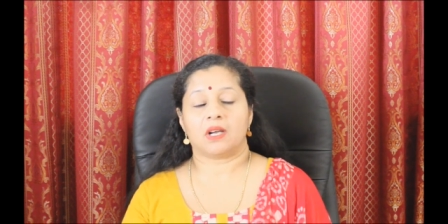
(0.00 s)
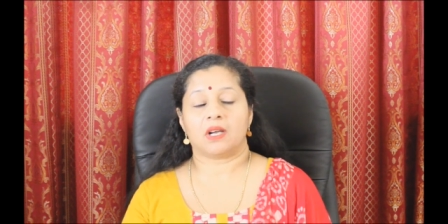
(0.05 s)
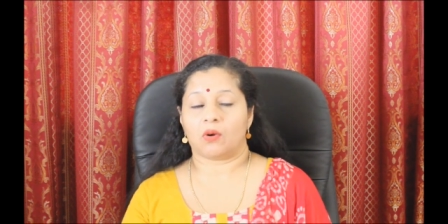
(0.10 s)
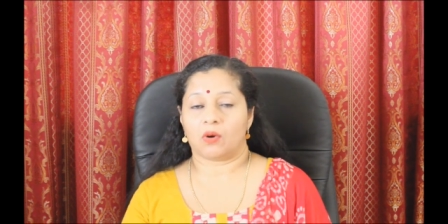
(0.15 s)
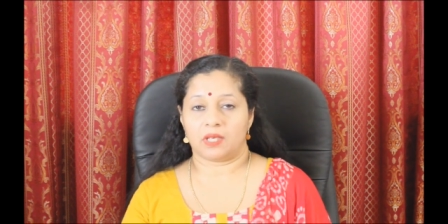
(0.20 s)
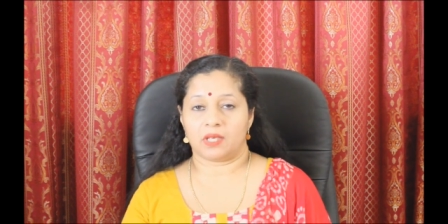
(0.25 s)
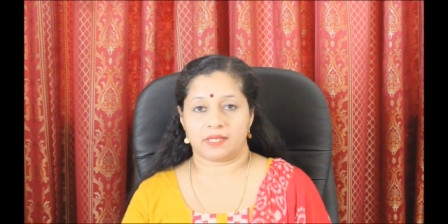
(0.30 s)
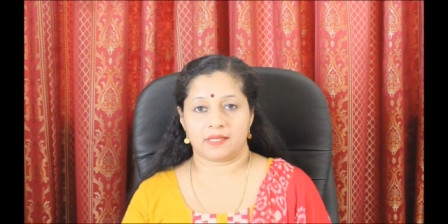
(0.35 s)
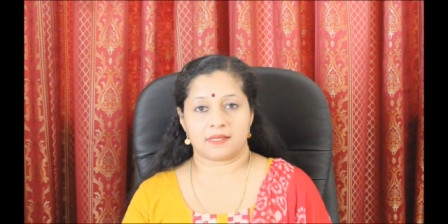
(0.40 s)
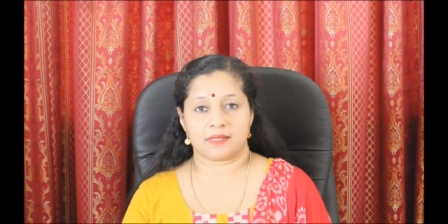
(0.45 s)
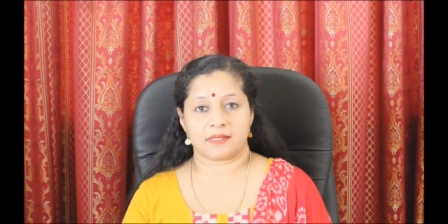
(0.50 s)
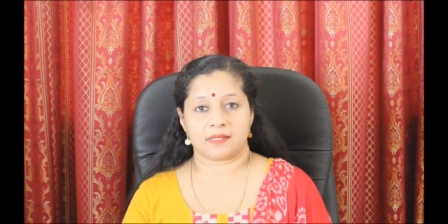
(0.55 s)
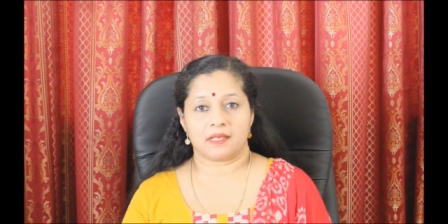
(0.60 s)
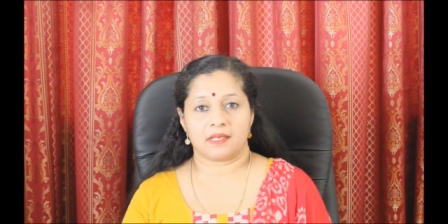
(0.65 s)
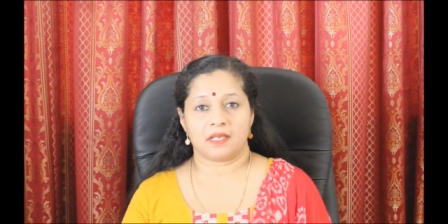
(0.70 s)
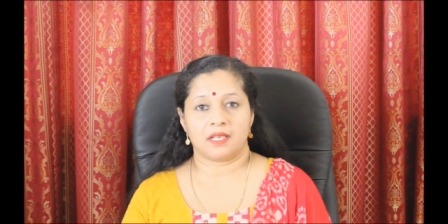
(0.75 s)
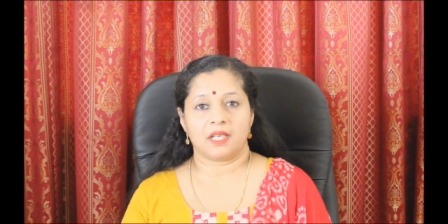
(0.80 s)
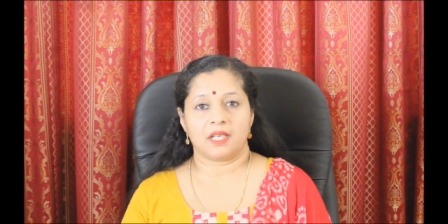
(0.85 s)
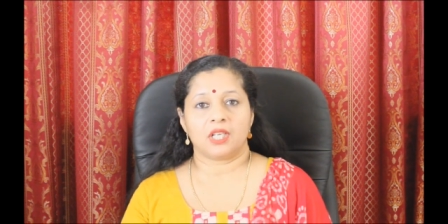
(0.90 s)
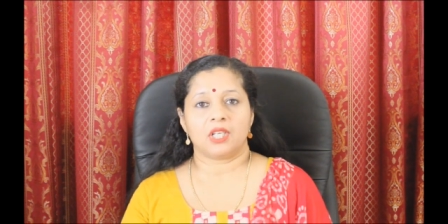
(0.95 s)
all this
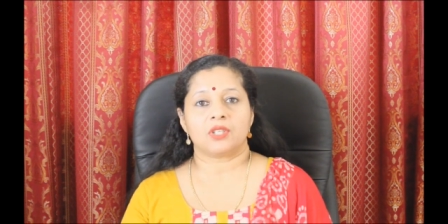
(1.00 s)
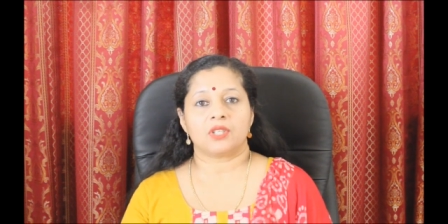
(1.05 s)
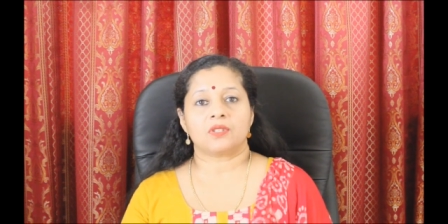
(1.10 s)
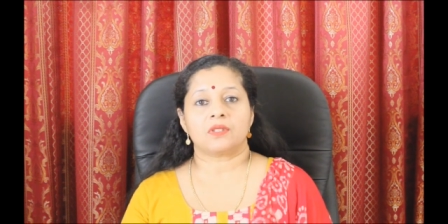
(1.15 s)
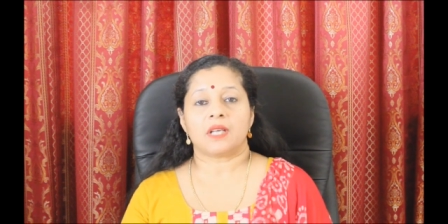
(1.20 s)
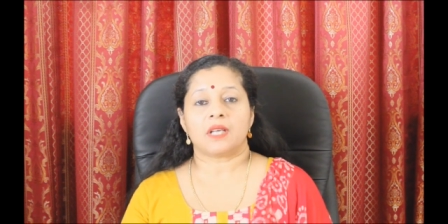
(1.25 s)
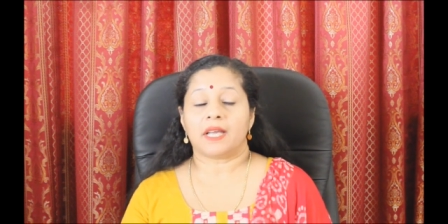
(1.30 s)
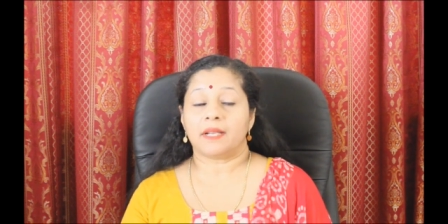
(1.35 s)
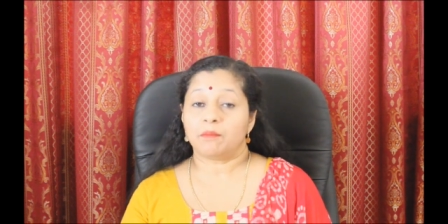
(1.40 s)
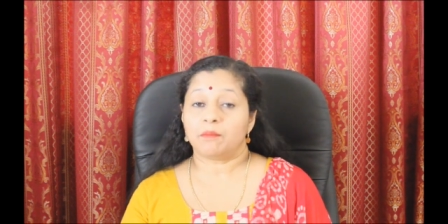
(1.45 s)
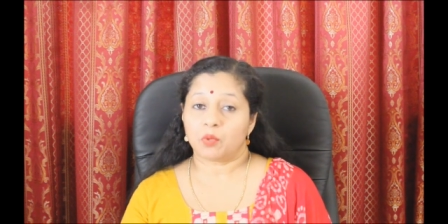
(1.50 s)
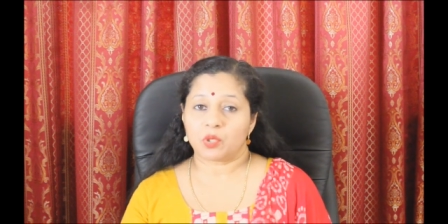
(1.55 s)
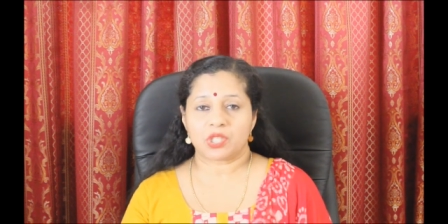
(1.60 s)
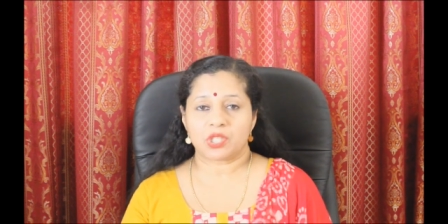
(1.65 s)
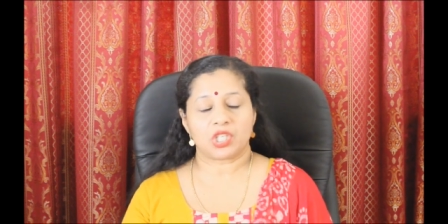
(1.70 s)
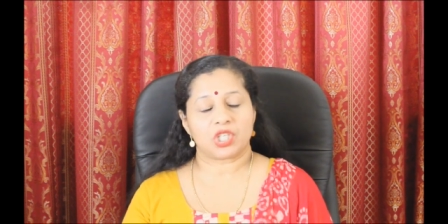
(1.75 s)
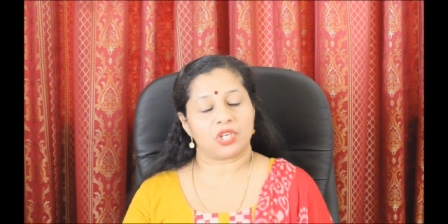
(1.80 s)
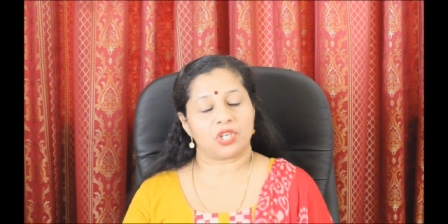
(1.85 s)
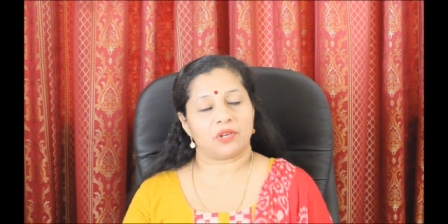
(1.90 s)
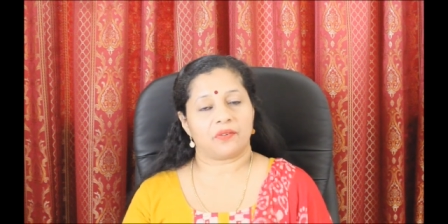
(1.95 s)
and
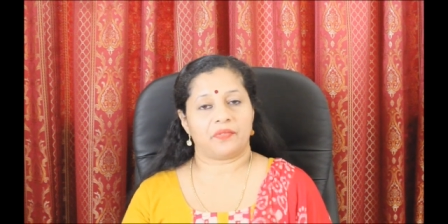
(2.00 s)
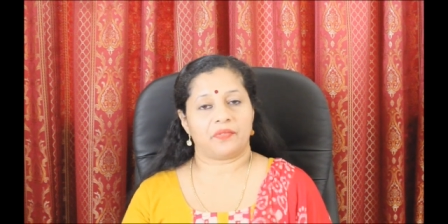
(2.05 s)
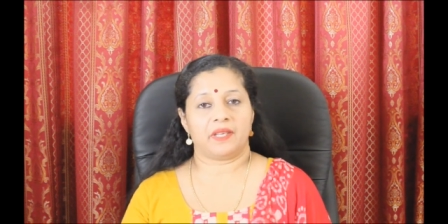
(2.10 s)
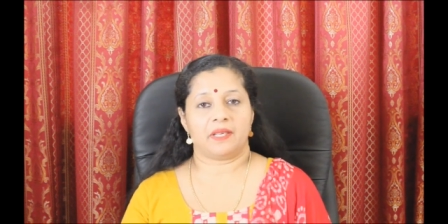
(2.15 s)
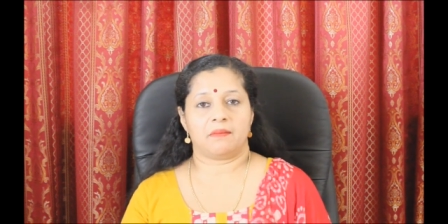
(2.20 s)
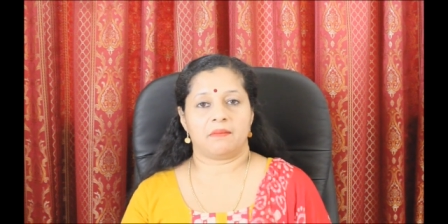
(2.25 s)
position of the